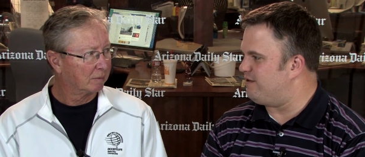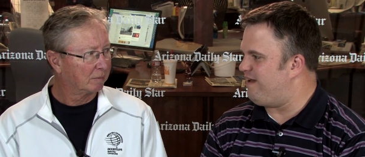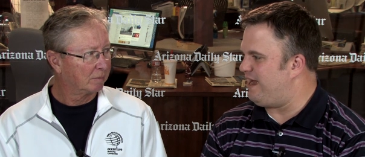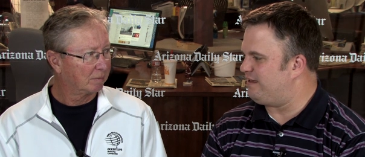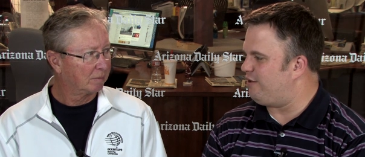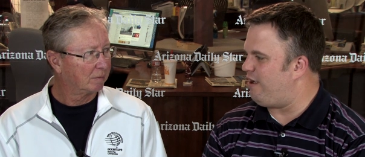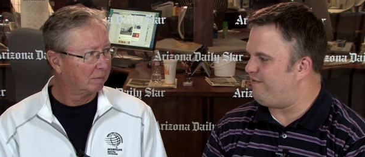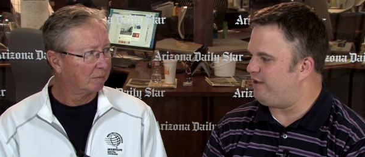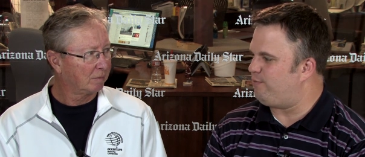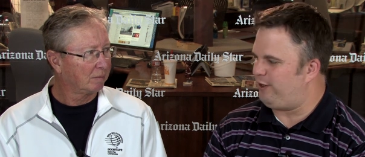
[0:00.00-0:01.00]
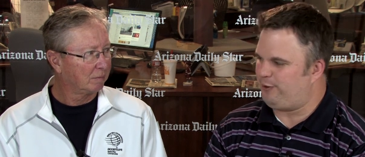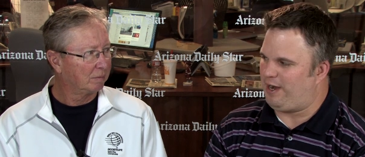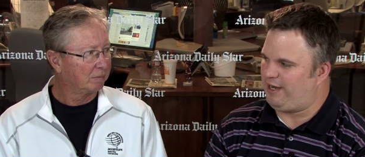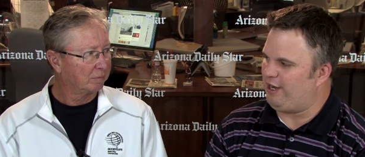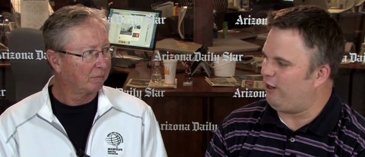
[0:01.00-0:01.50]
Speaker 1: the fact that they're having a pretty
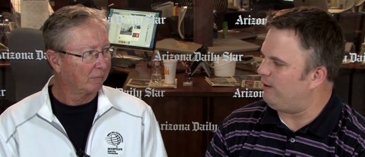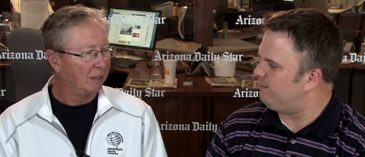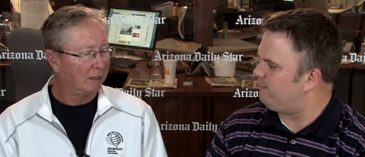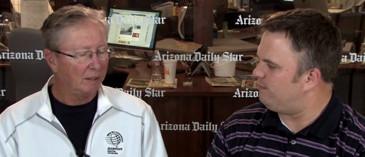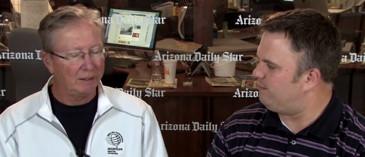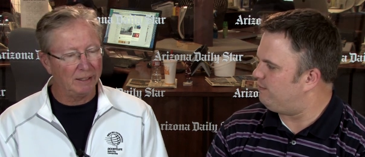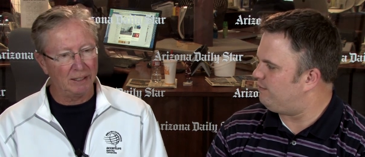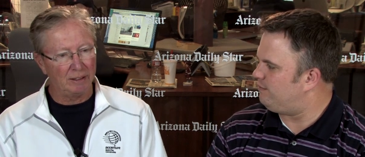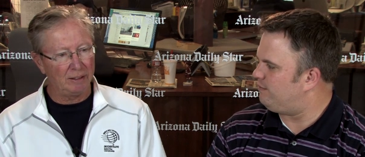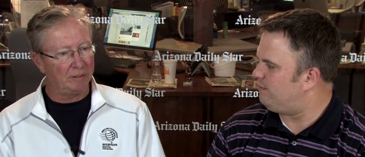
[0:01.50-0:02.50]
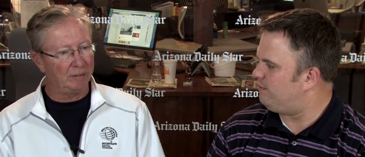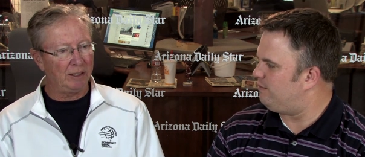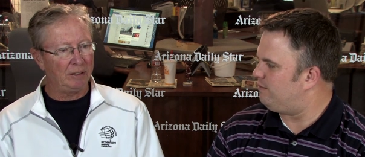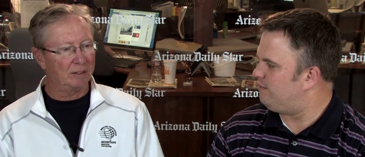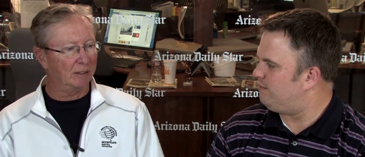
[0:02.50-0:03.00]
great year.
Speaker 2: Yeah, he,
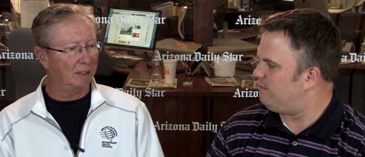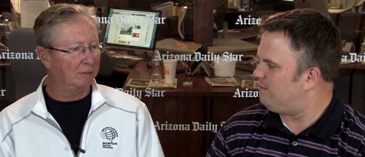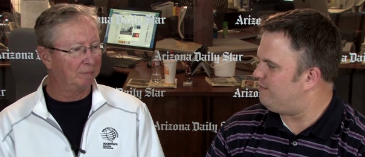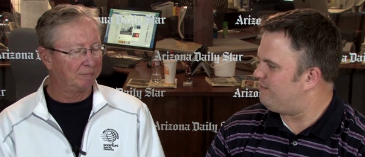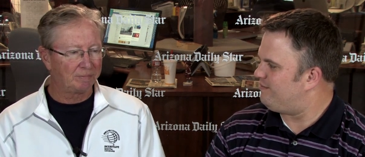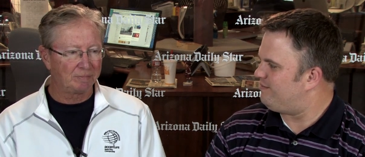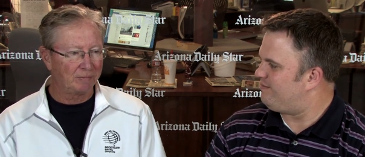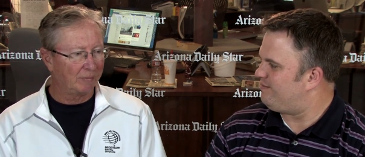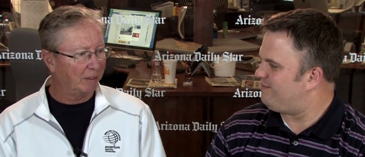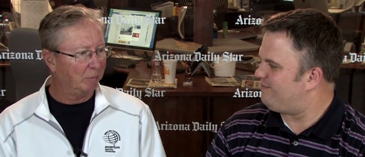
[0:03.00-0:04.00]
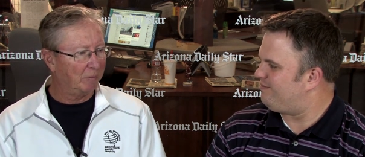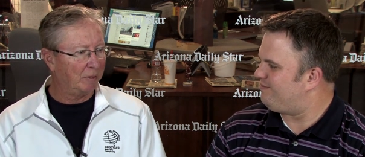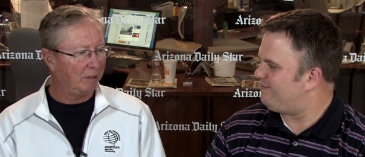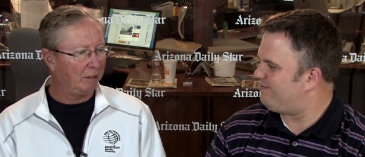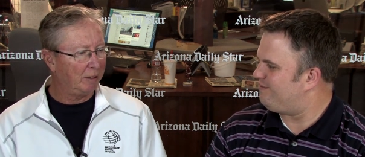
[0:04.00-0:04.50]
he's uh,
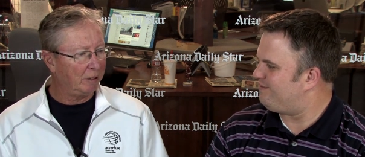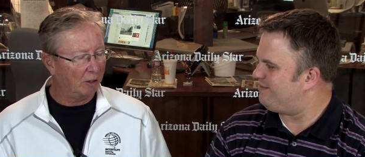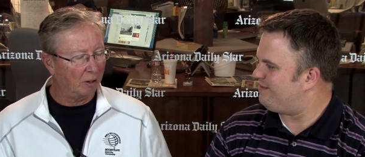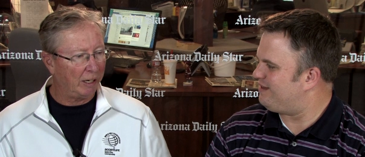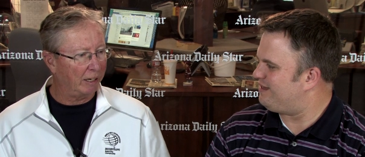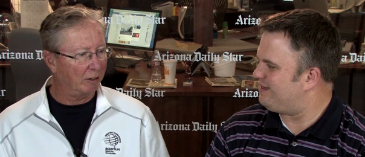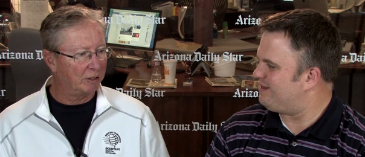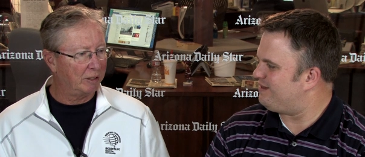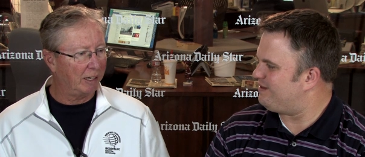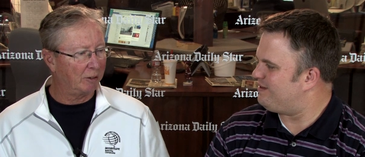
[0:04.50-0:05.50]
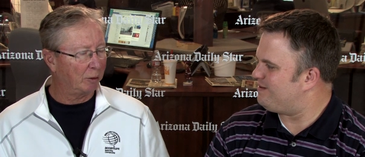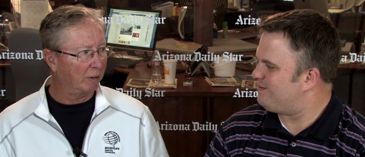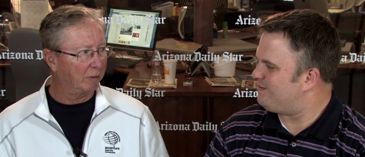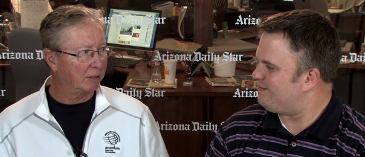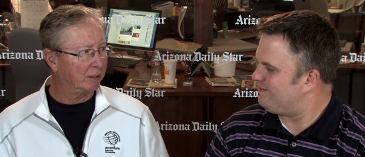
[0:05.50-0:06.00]
you know, he had those 10
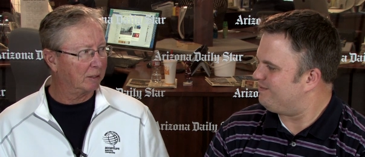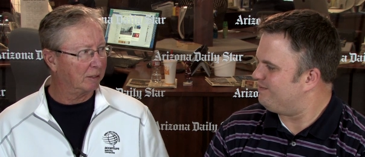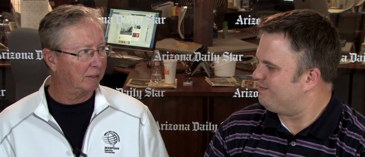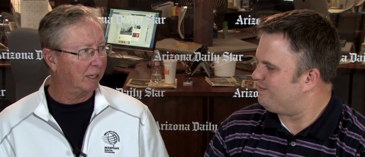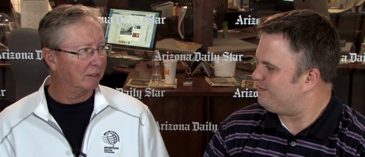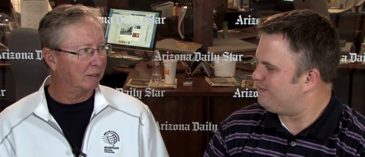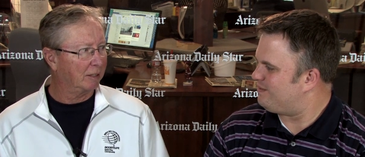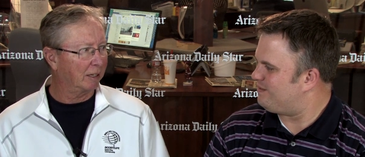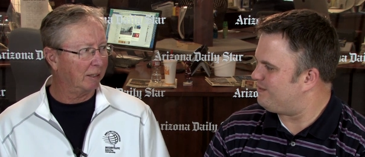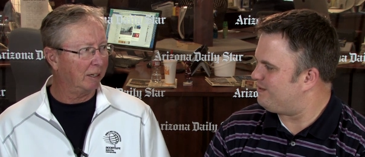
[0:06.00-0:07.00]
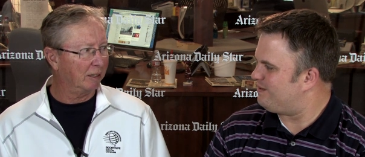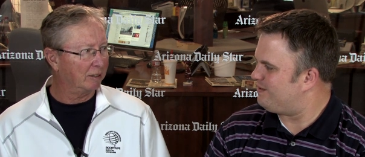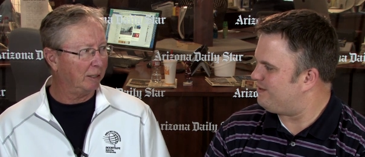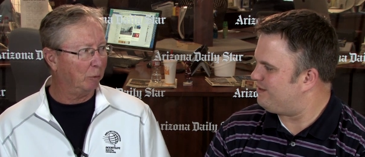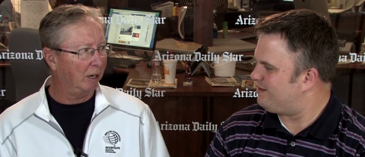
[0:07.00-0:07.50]
terrific seasons at Texas Tech. Now you
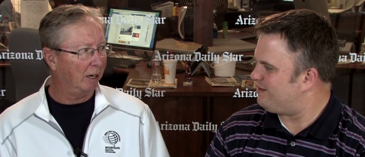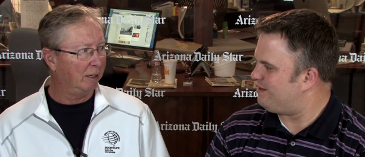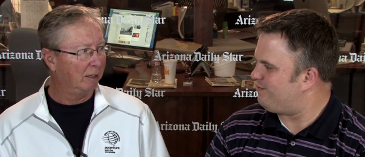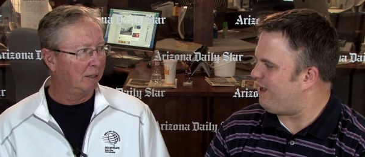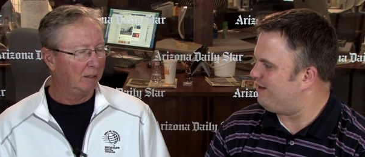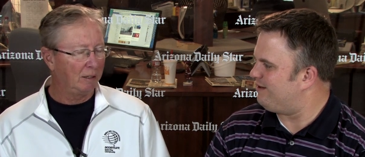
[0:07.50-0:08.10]
see why. Right.